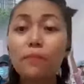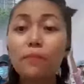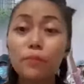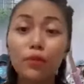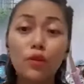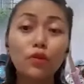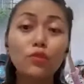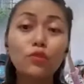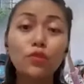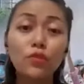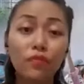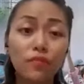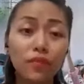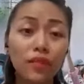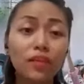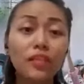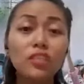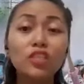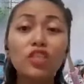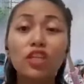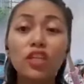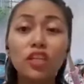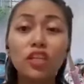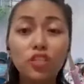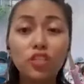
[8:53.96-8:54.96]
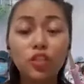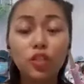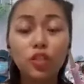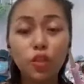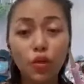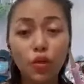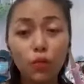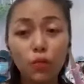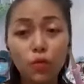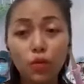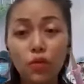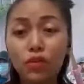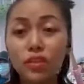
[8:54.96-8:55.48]
Because of the international
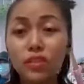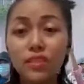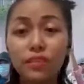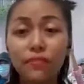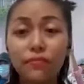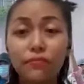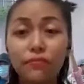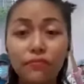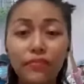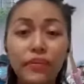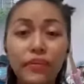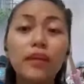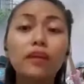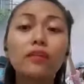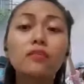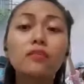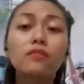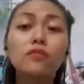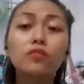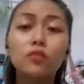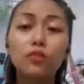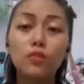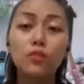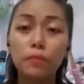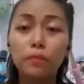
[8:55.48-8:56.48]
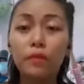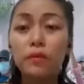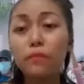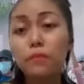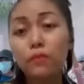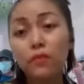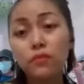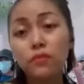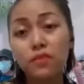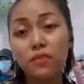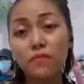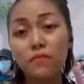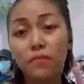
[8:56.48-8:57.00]
community failed to the
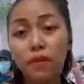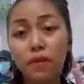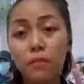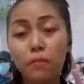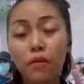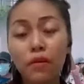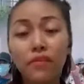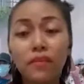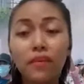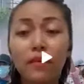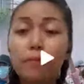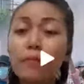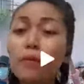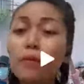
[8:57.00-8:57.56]
peoples in Myanmar.